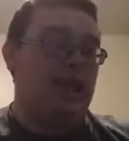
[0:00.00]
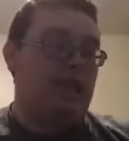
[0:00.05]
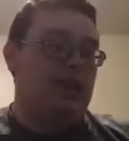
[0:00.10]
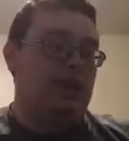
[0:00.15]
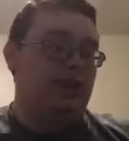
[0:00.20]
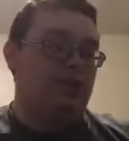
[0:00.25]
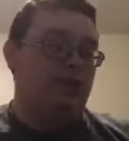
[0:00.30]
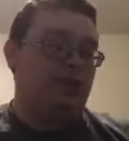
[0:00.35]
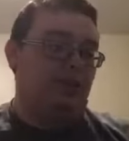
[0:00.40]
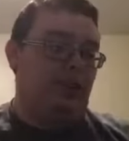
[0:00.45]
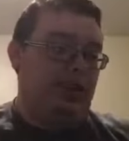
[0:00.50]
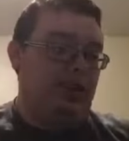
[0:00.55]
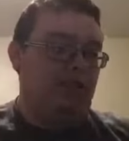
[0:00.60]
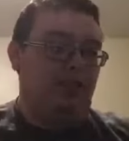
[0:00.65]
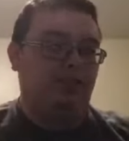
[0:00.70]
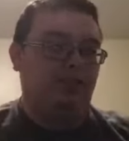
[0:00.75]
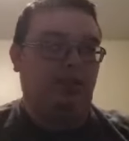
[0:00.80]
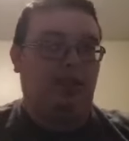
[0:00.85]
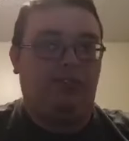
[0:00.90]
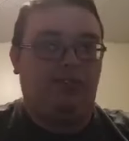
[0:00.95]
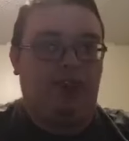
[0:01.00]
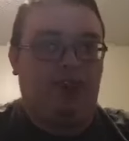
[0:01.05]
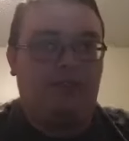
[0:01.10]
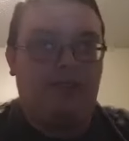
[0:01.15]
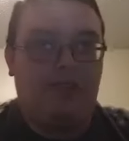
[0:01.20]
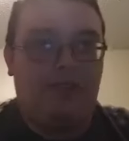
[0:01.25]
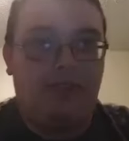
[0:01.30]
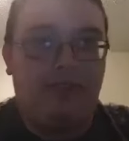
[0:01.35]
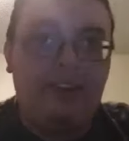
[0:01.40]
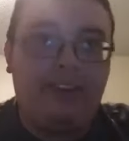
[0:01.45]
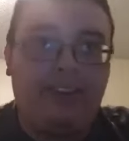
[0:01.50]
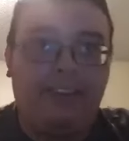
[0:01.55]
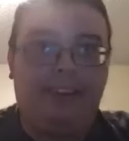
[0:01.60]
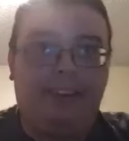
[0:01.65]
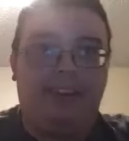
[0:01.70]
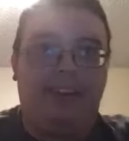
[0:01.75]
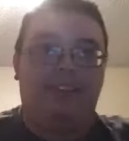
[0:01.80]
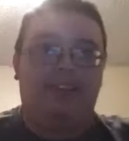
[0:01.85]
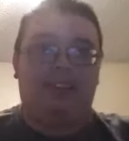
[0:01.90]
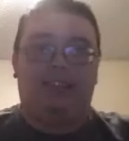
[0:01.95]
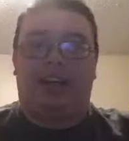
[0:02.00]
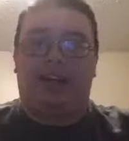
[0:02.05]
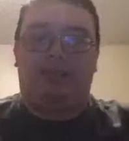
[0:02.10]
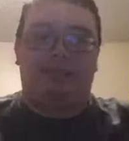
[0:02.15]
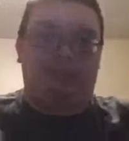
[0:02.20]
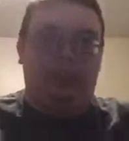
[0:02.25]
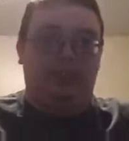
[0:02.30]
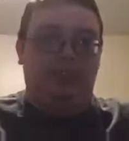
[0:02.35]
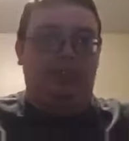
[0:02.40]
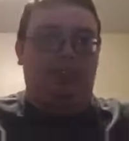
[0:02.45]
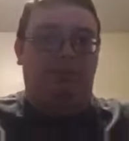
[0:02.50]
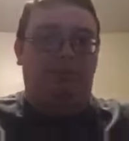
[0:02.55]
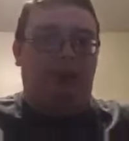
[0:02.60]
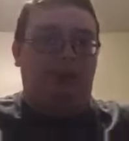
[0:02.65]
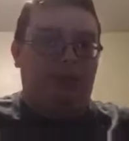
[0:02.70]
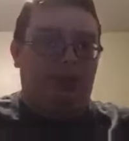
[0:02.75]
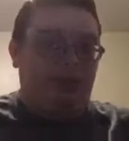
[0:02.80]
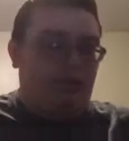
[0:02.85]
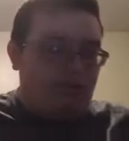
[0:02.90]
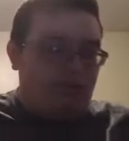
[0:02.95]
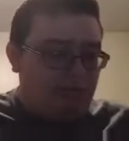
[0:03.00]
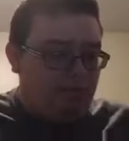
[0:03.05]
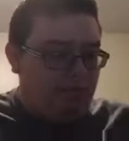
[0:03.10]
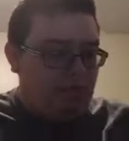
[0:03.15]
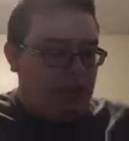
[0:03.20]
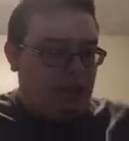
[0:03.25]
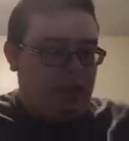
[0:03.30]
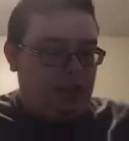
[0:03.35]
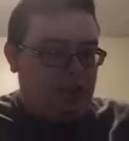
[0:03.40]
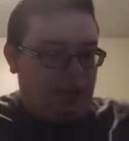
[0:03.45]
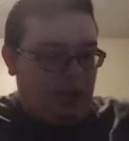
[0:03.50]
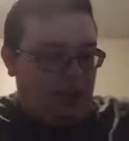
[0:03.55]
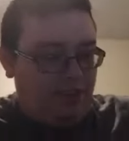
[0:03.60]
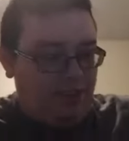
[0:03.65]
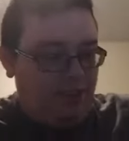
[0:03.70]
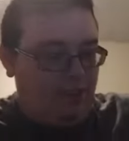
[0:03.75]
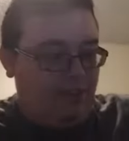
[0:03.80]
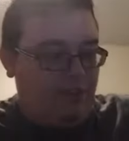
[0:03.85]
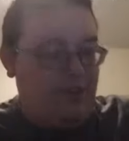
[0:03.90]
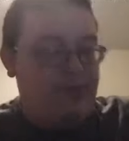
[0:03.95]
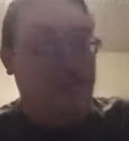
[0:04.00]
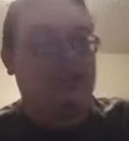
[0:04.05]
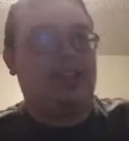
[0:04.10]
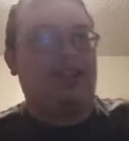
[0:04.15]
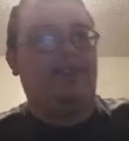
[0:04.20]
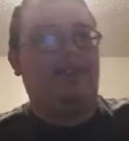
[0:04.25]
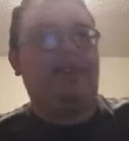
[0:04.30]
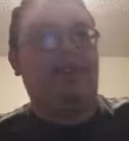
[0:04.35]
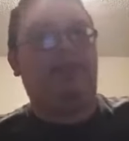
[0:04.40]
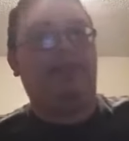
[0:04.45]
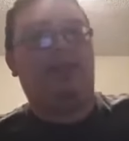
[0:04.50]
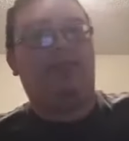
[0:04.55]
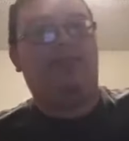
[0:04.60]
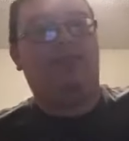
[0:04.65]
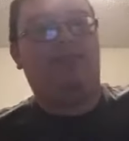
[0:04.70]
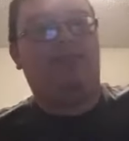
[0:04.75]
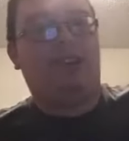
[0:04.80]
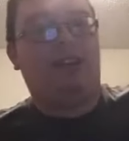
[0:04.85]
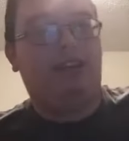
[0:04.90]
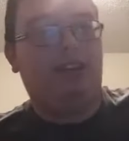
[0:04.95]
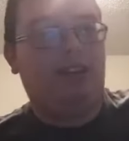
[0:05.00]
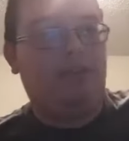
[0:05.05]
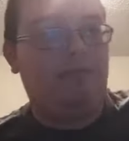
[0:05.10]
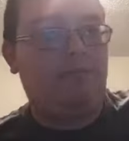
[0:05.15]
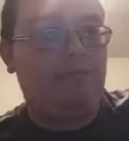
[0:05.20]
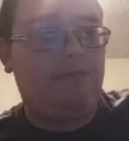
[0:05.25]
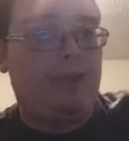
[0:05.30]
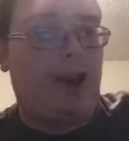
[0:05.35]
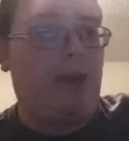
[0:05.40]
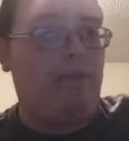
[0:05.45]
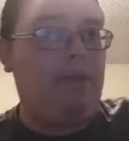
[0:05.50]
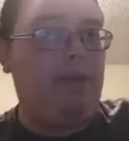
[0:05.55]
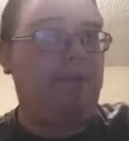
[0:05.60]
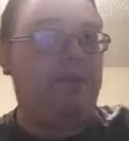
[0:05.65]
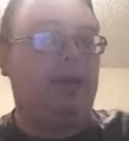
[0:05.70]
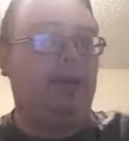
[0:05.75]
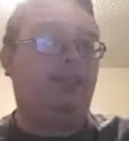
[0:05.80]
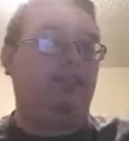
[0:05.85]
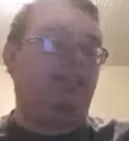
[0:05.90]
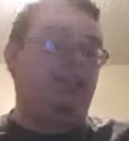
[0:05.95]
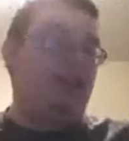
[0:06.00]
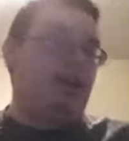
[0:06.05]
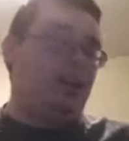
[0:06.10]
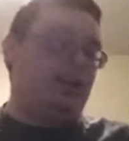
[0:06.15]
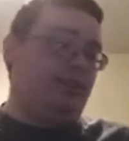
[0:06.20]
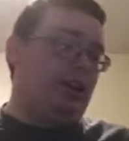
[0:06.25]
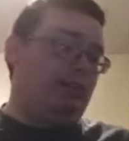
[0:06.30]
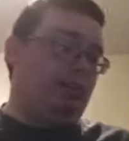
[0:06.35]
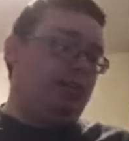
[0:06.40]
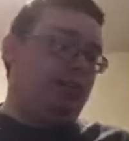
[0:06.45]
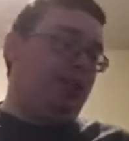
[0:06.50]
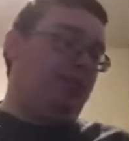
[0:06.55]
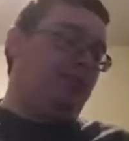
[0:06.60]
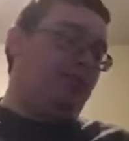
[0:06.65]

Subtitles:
So anyways, if there is an insight, please let me know. If it's something that you think you can help me piece together, that'd be even